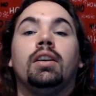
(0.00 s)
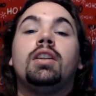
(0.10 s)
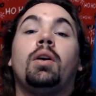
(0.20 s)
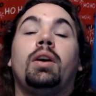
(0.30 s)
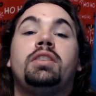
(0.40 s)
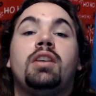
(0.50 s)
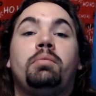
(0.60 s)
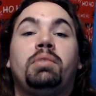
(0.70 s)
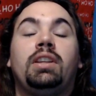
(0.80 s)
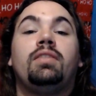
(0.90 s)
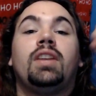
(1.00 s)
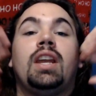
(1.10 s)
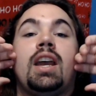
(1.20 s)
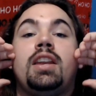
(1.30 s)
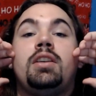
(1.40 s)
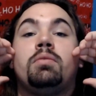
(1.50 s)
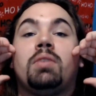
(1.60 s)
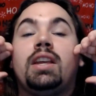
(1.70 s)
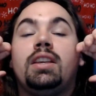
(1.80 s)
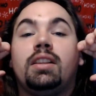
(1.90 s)
No, I do not believe in any
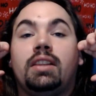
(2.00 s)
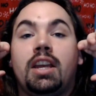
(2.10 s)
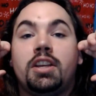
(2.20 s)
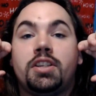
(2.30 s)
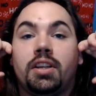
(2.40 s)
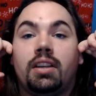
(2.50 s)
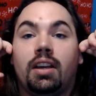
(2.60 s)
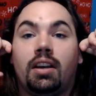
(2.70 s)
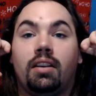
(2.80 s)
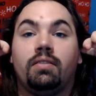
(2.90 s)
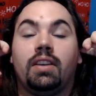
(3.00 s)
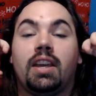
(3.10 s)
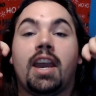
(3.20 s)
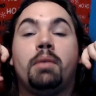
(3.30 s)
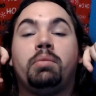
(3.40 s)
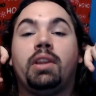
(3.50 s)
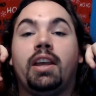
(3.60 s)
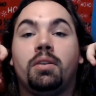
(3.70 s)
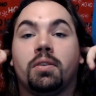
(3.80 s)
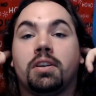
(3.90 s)
regulation of
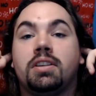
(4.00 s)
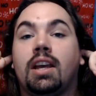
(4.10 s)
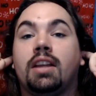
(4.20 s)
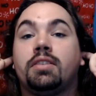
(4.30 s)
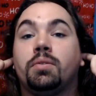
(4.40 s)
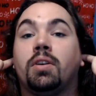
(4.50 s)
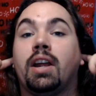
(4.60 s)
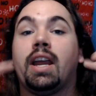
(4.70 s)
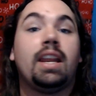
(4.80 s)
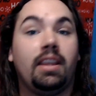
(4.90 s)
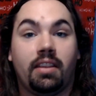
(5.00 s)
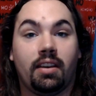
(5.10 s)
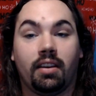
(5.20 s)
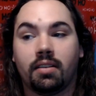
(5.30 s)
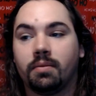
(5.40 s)
gambling or debt or anything.